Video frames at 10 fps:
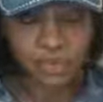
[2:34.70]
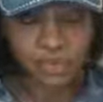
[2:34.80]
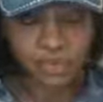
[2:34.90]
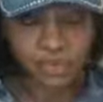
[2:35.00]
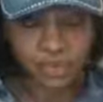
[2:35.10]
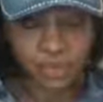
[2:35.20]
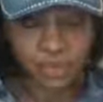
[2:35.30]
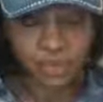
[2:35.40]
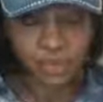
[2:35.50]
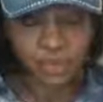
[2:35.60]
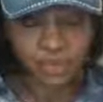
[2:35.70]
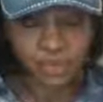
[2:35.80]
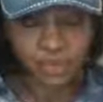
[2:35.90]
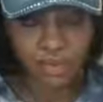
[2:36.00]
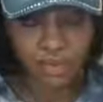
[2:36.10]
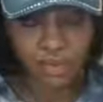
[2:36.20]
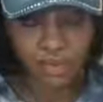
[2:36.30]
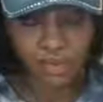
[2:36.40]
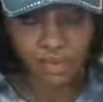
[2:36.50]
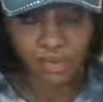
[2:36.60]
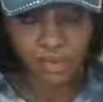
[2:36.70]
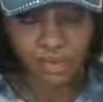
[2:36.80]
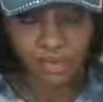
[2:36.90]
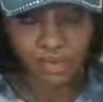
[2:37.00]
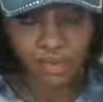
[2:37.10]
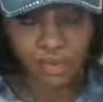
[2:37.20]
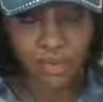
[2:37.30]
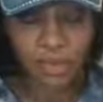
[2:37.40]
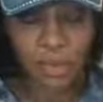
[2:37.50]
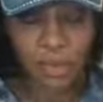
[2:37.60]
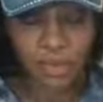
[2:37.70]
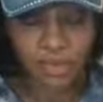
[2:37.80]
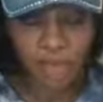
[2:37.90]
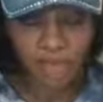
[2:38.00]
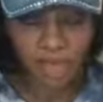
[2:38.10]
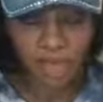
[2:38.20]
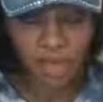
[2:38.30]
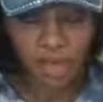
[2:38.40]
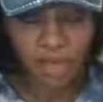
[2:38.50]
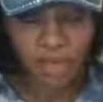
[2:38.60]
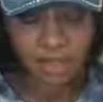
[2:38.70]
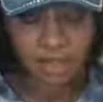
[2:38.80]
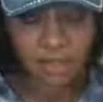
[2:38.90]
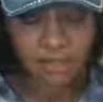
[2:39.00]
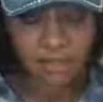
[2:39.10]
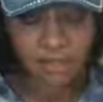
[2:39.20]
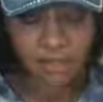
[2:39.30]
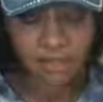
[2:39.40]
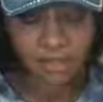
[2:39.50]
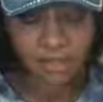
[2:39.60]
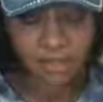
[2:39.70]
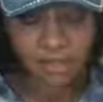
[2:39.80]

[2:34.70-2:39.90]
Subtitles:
The person shown says nothing.